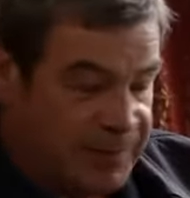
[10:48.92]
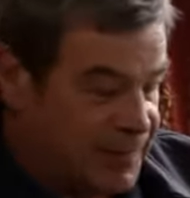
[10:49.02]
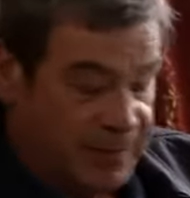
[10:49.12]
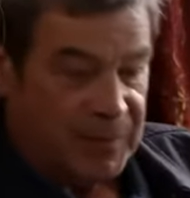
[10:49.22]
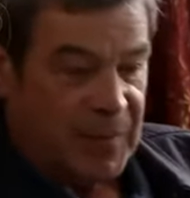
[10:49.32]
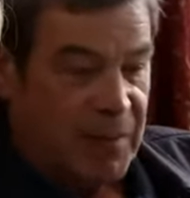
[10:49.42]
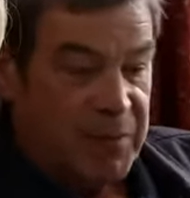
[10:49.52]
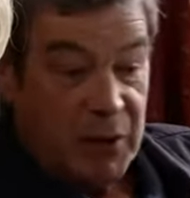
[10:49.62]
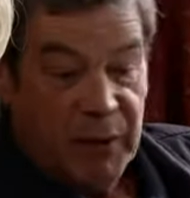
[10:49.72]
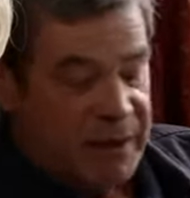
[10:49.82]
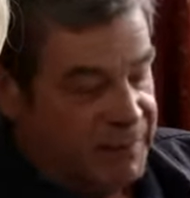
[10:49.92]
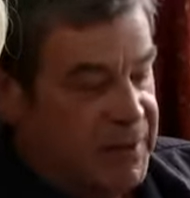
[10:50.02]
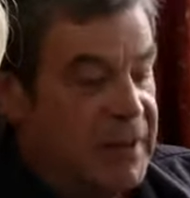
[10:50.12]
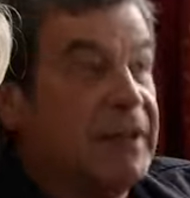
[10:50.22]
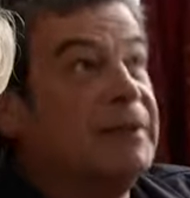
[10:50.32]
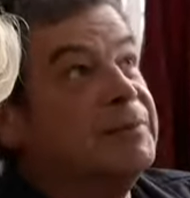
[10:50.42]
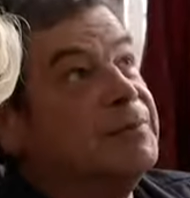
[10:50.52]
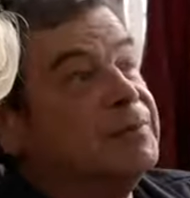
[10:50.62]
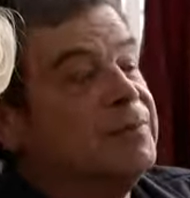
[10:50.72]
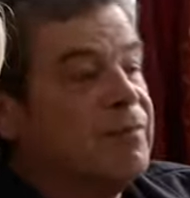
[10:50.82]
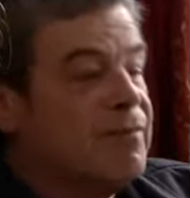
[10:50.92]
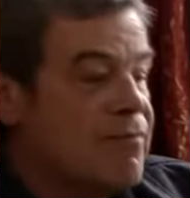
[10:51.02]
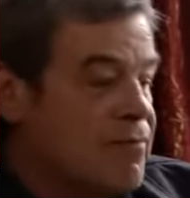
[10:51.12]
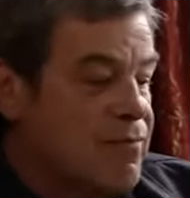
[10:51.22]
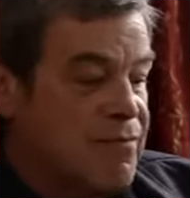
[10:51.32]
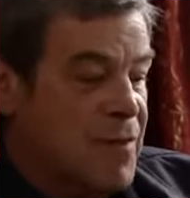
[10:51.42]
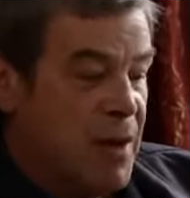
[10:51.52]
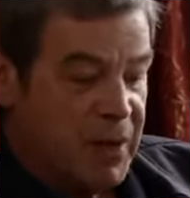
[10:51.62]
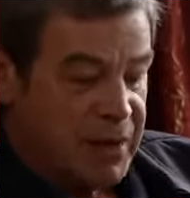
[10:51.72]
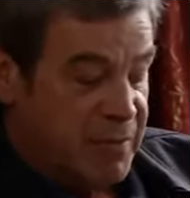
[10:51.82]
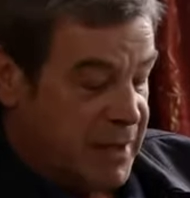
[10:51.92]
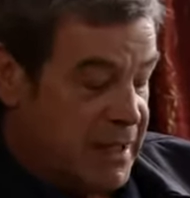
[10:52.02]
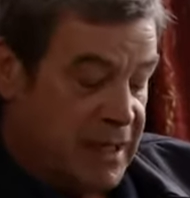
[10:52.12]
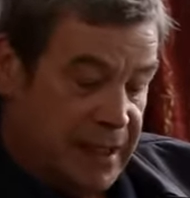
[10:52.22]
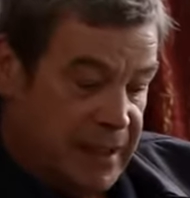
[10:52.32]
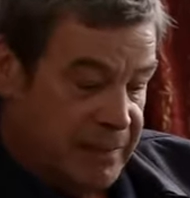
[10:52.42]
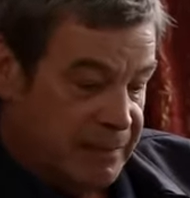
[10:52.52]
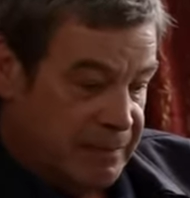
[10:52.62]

I blew it, didn't I? I'm a complete idiot.